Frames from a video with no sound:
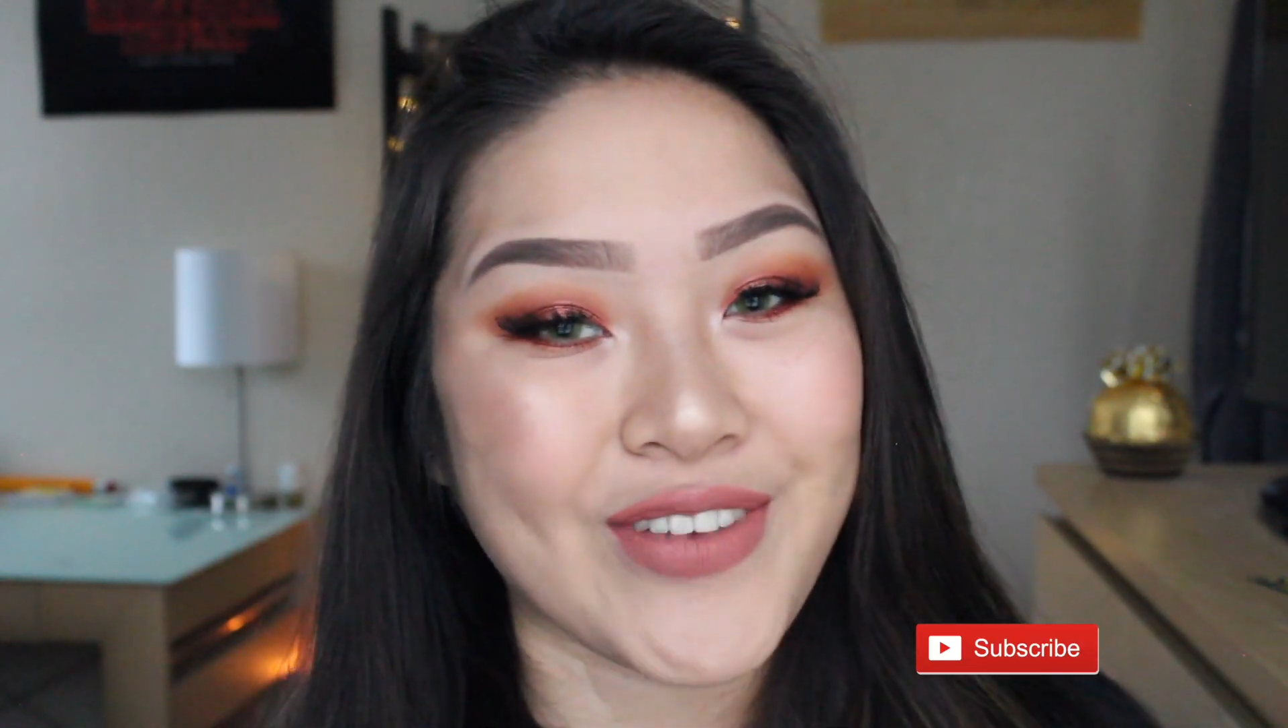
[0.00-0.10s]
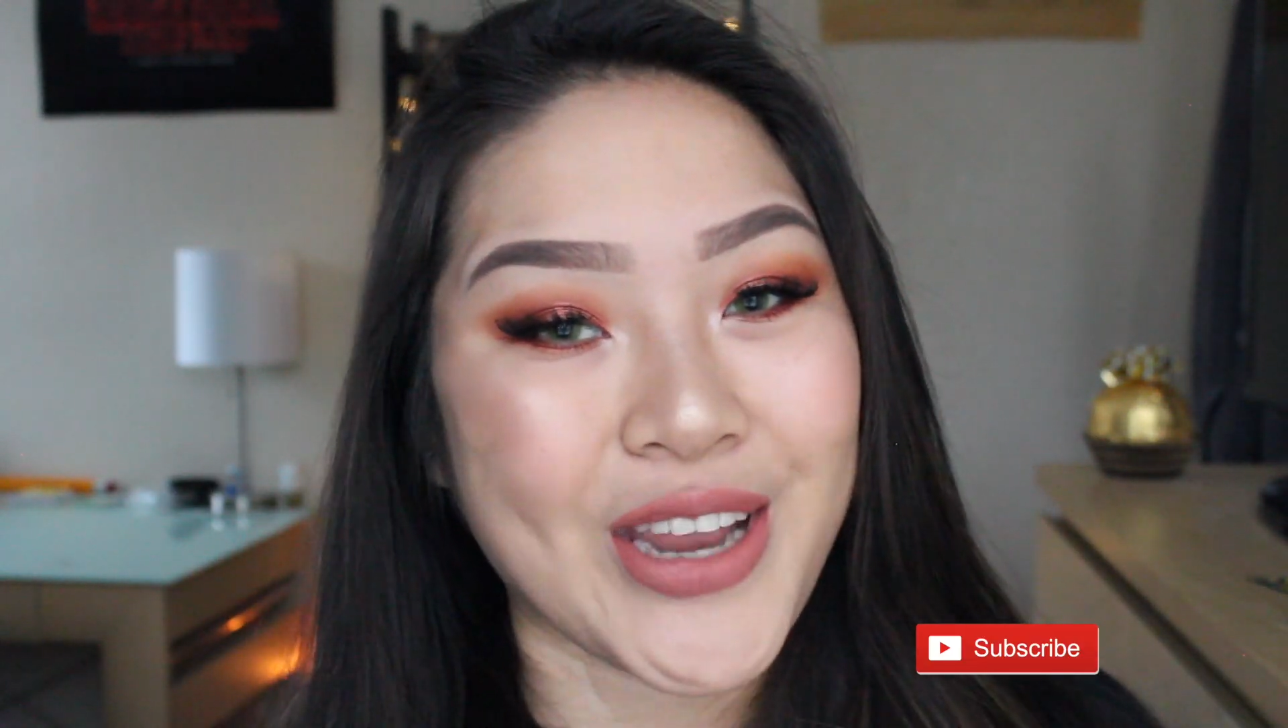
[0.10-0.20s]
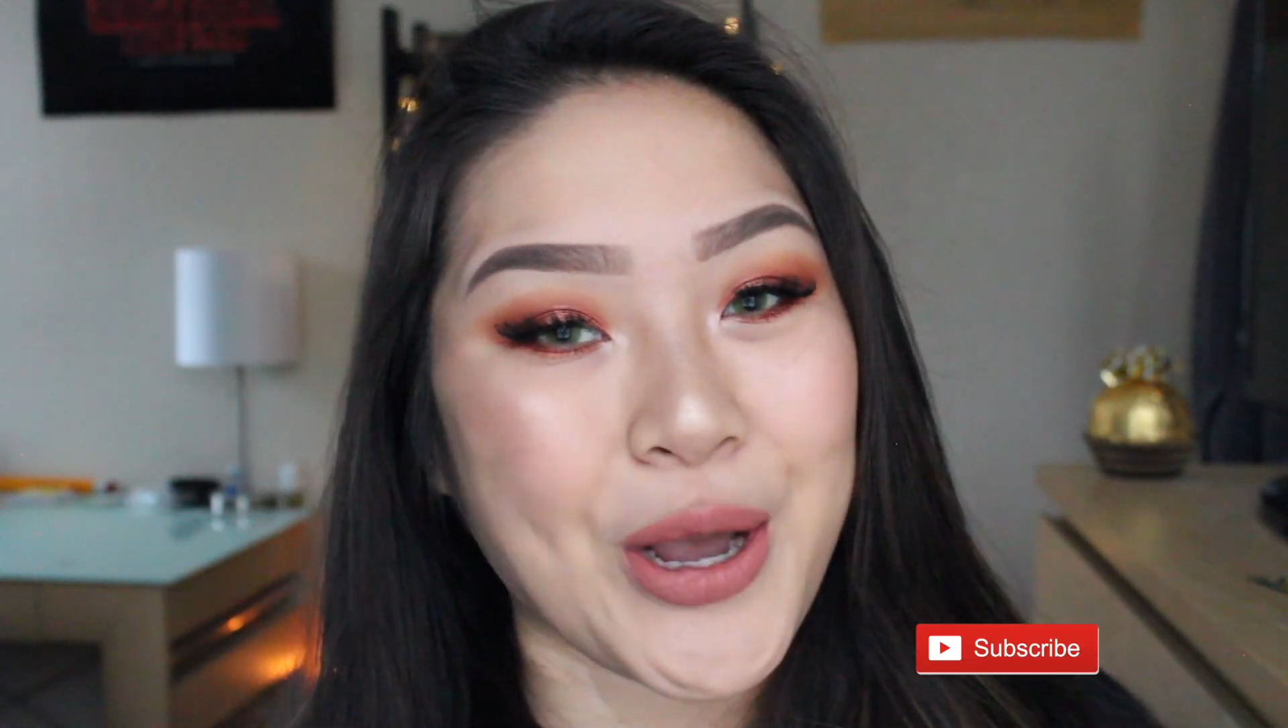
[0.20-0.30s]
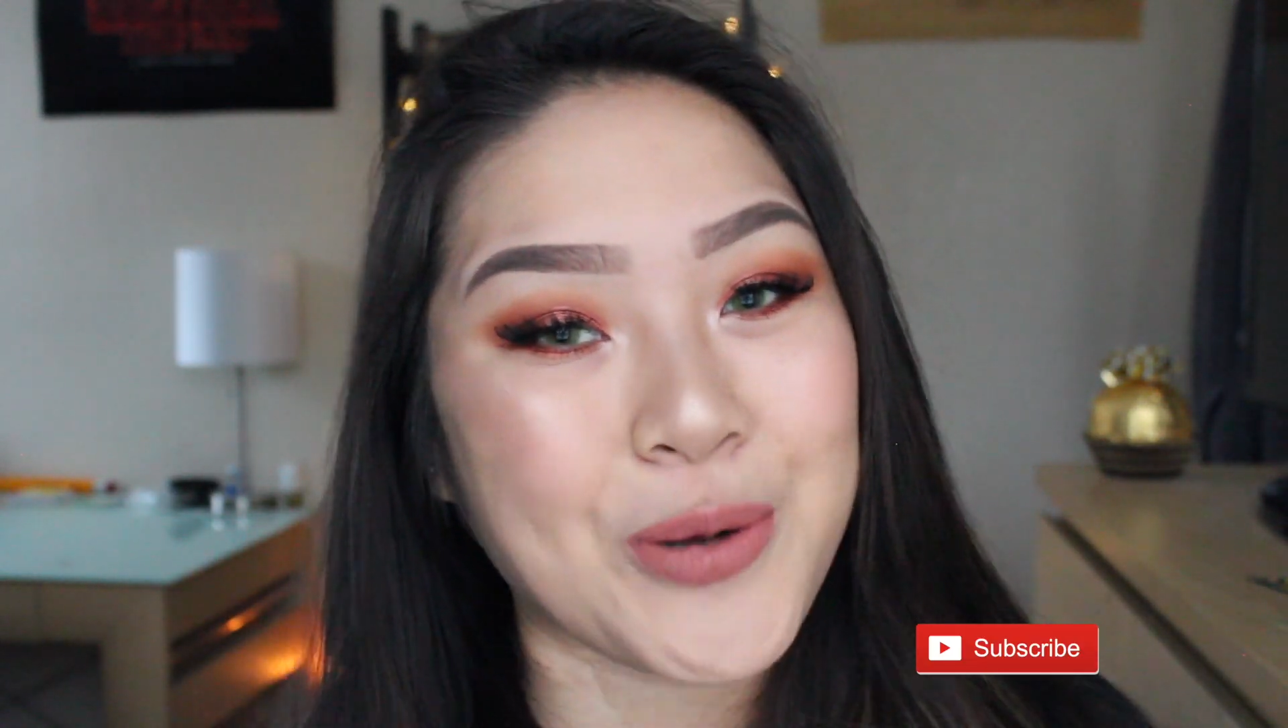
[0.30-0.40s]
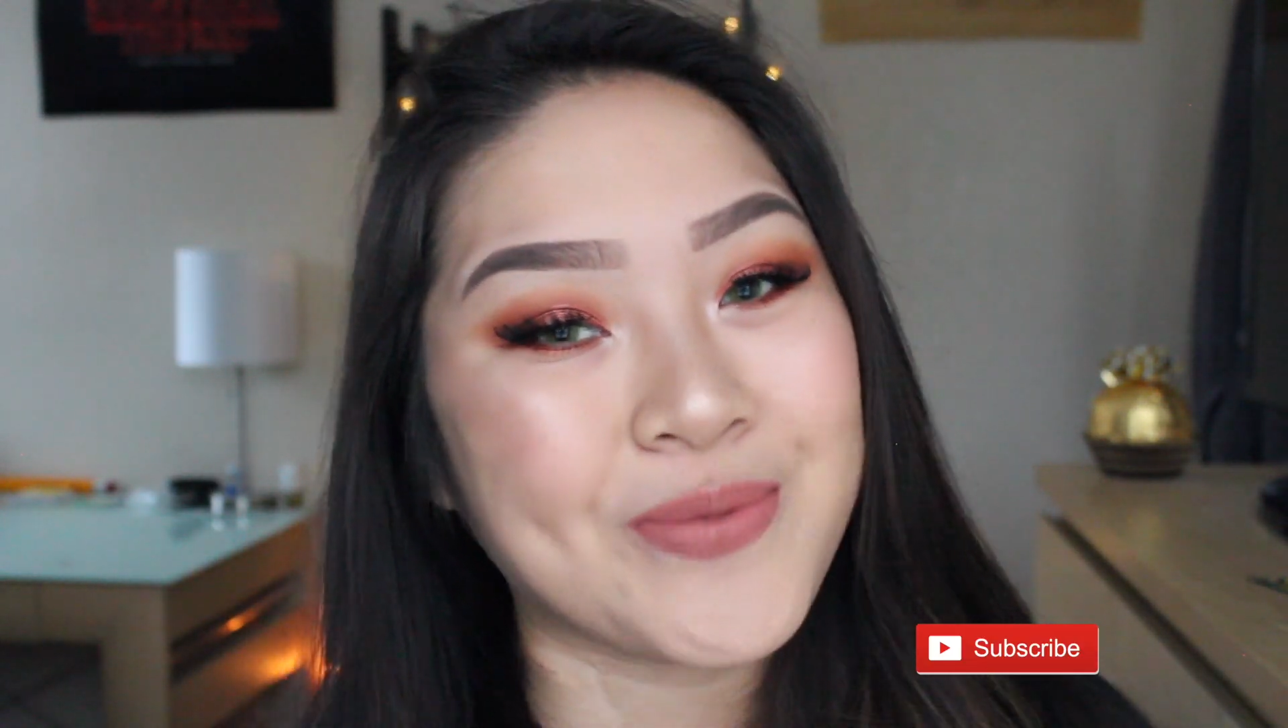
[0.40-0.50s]

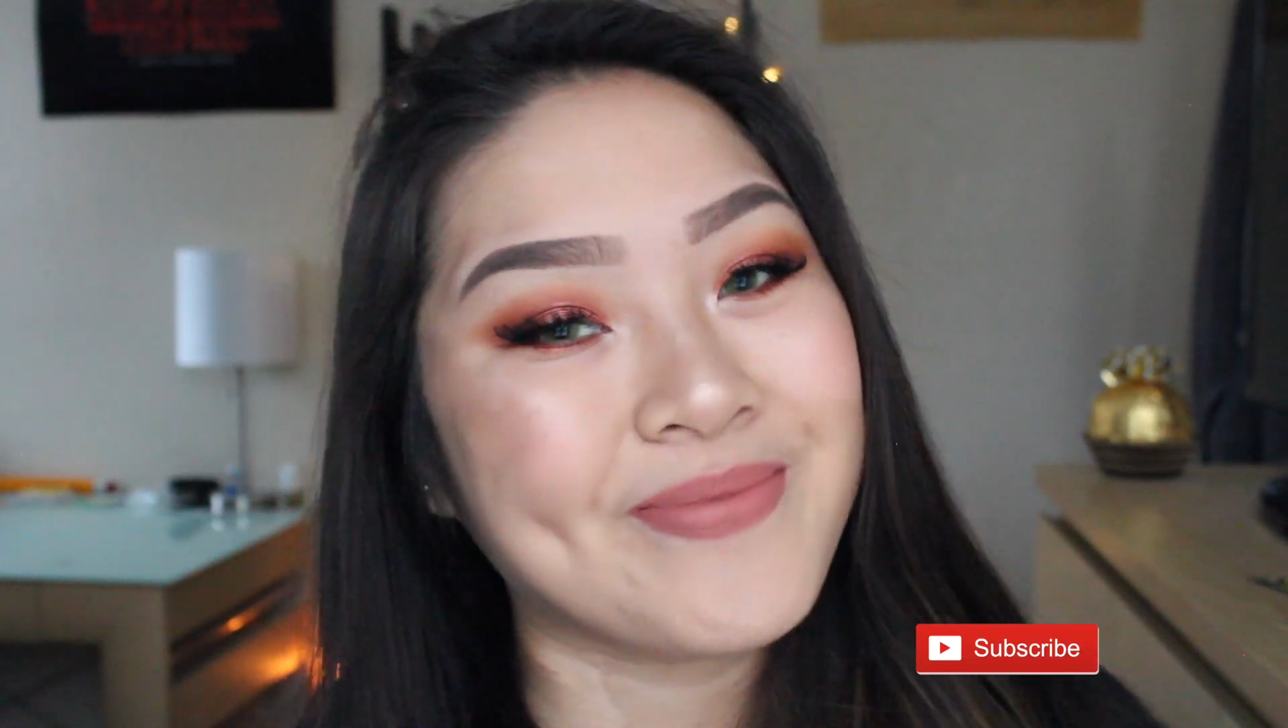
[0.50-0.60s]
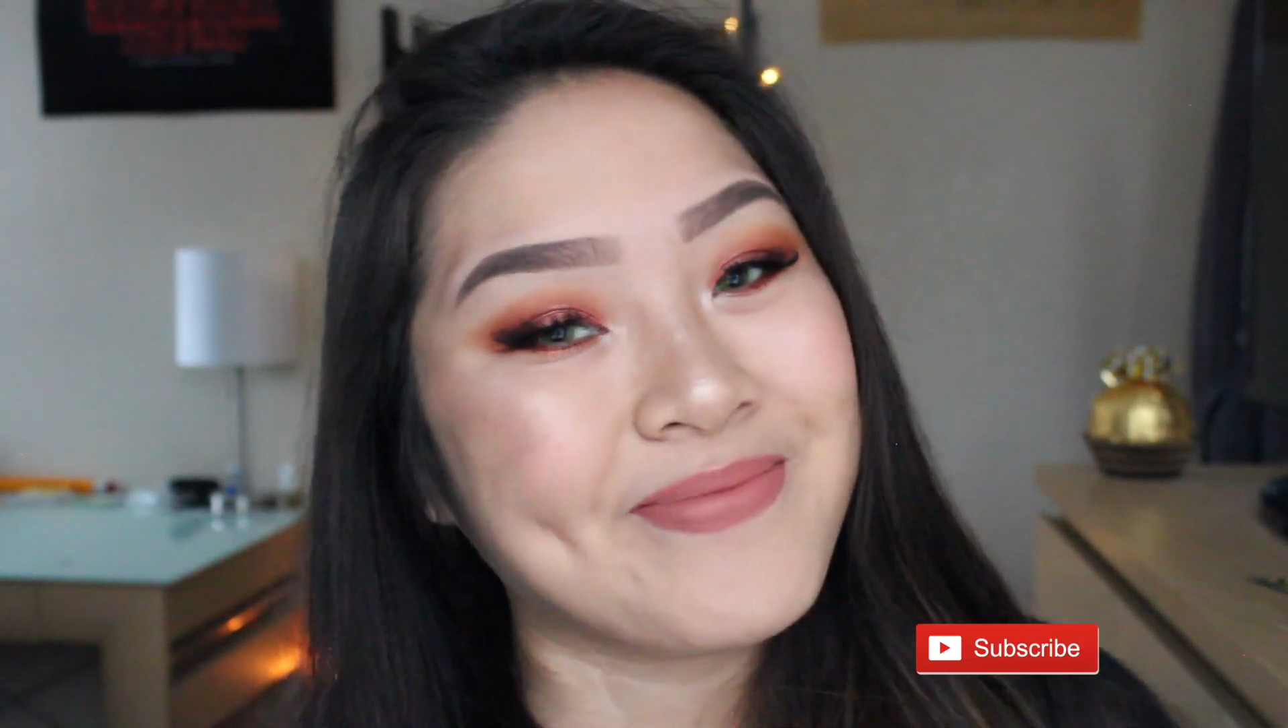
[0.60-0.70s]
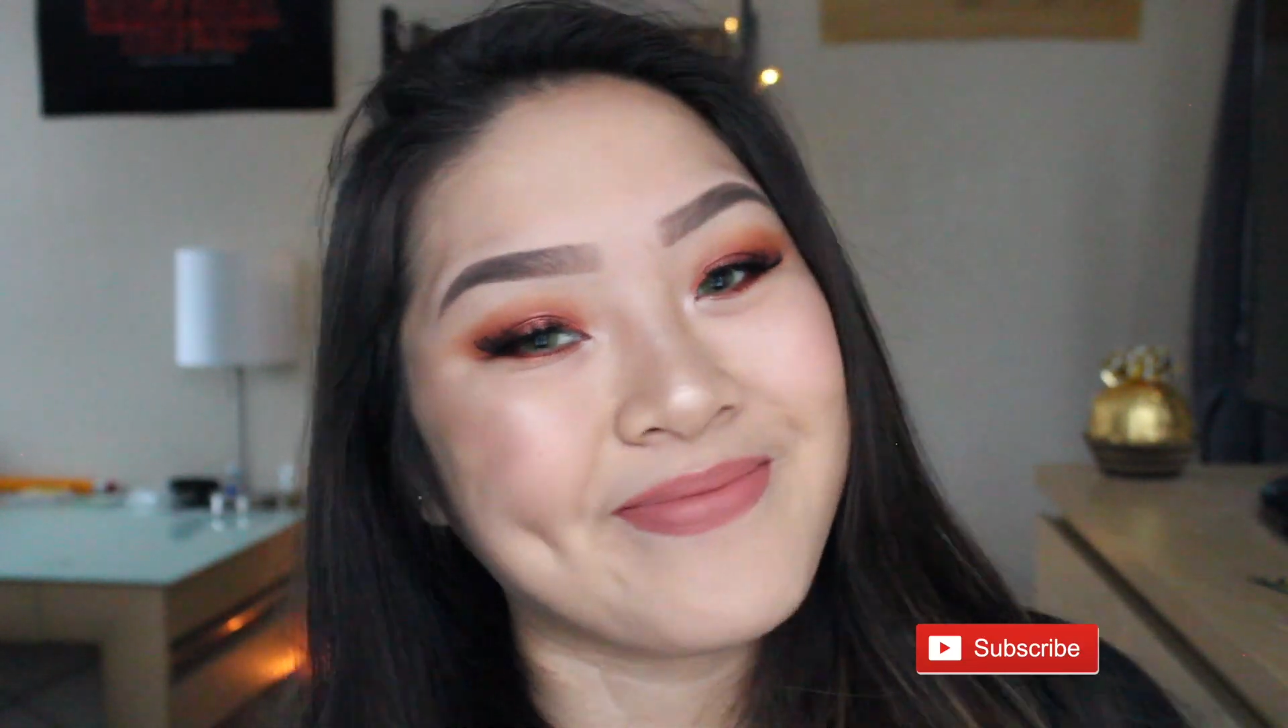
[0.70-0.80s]
video.